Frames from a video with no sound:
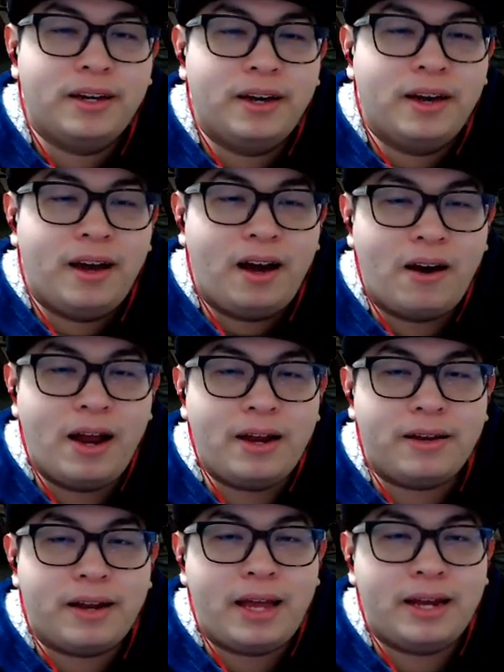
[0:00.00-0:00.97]
All
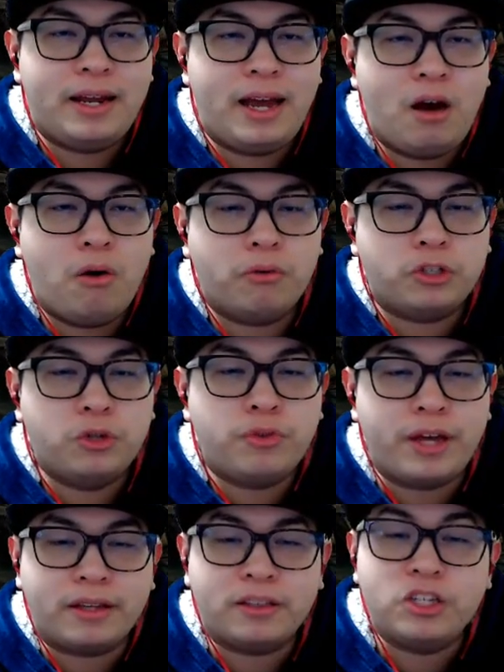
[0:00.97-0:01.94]
right. And now to
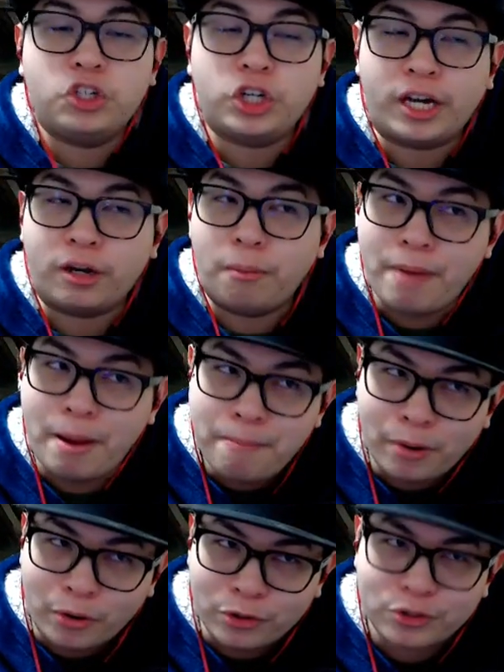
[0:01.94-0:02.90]
thank the channel
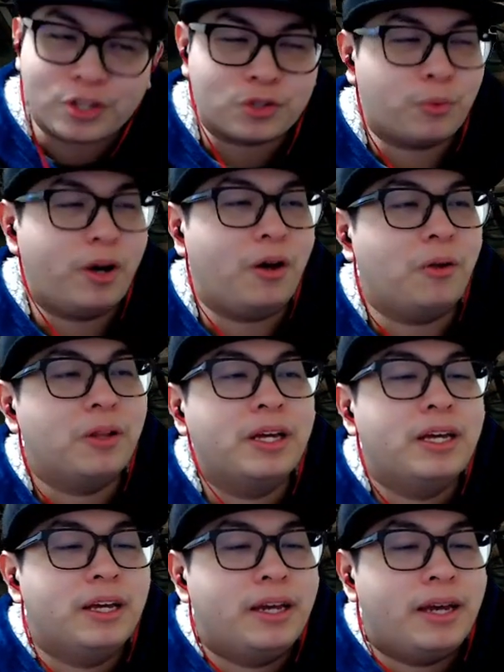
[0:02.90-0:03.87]
members as well.
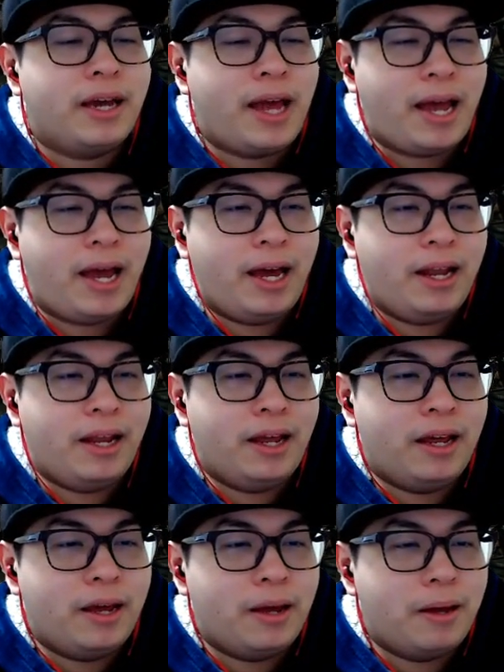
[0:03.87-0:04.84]

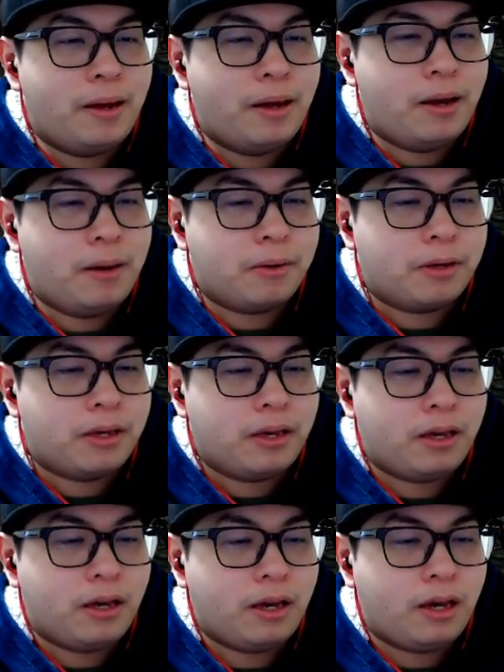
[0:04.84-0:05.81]
And
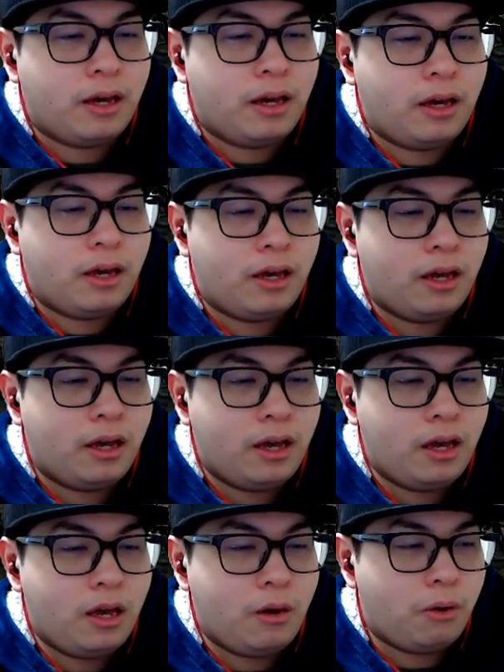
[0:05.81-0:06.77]

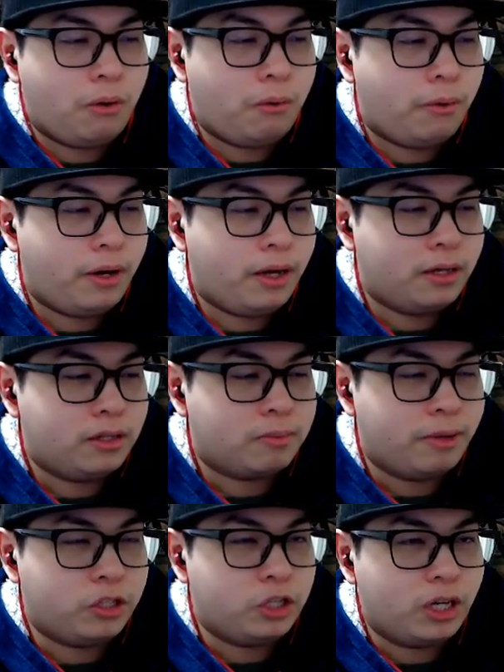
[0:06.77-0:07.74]
okay, where is
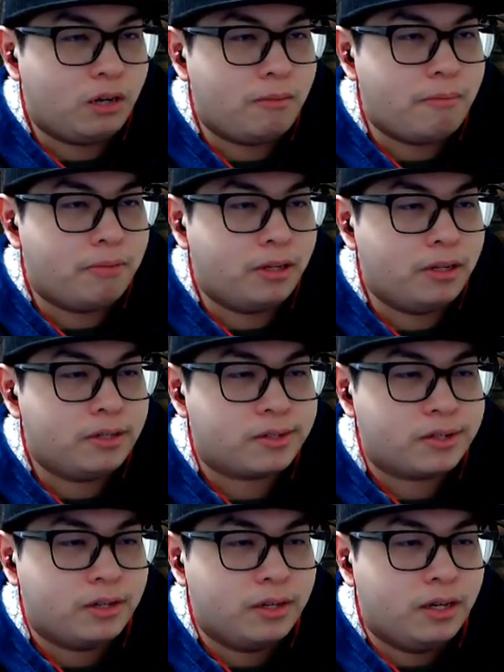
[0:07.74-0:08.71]
my channel member
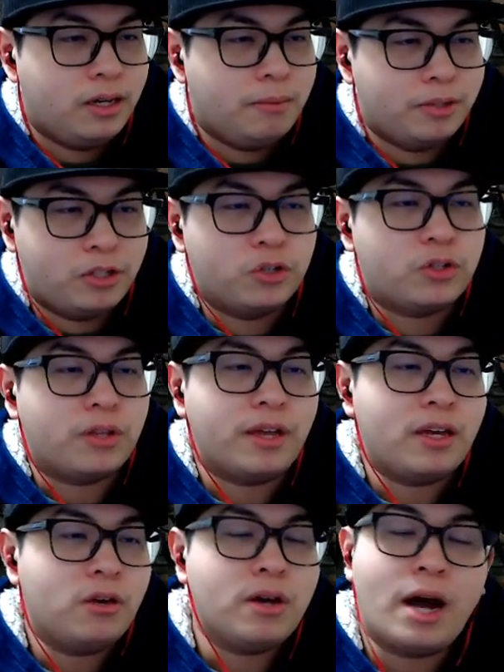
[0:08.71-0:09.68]
list? But seriously,
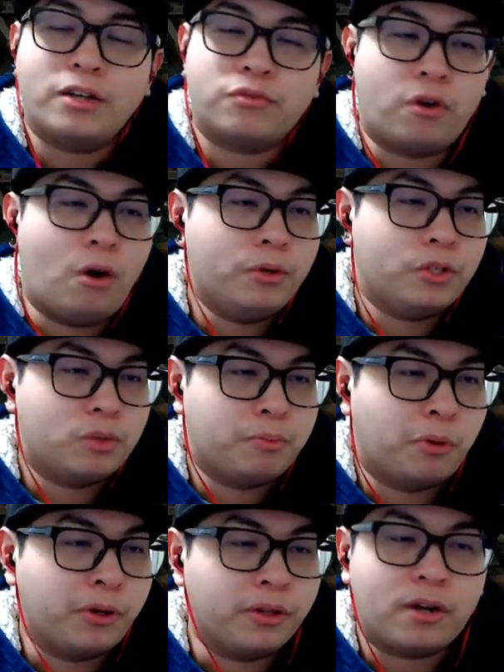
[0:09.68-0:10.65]
thank you guys for always
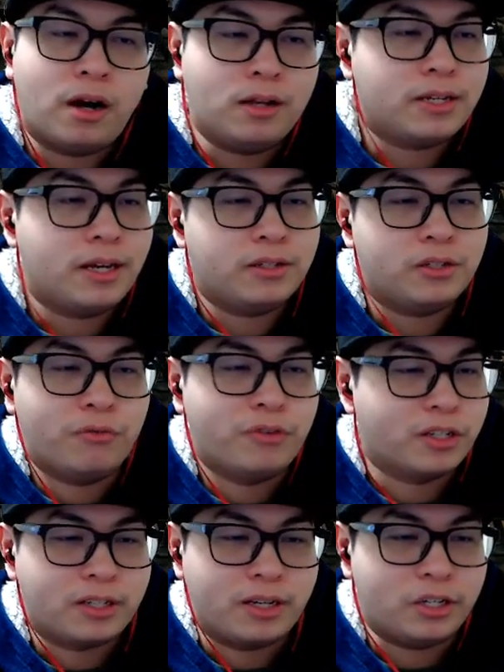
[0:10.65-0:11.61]
supporting the content. Don't
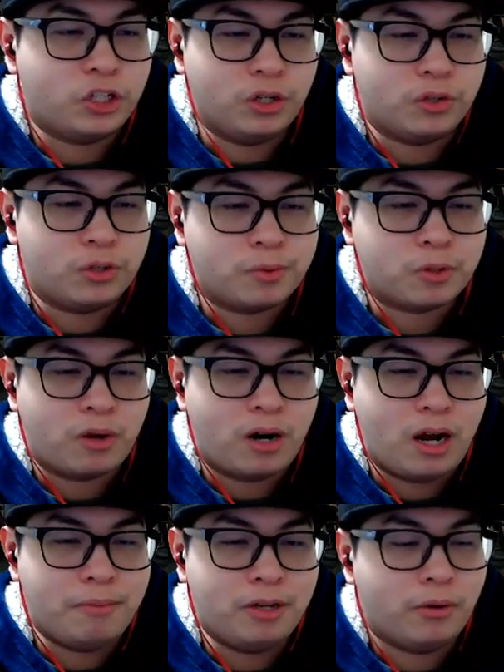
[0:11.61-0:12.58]
forget to like, share, and
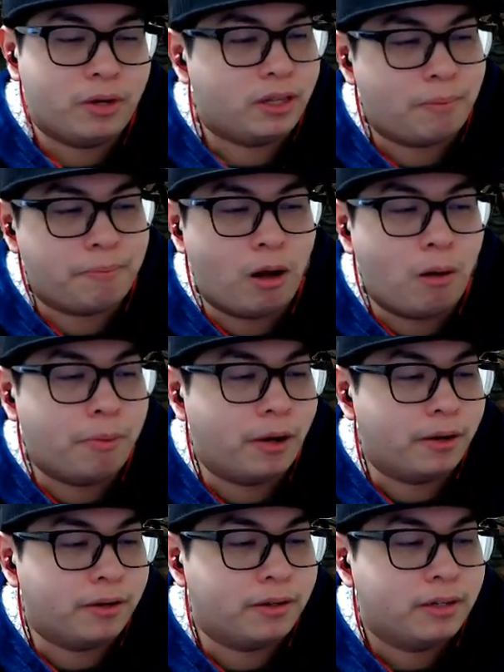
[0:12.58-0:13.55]
subscribe. You know, hit that bell button.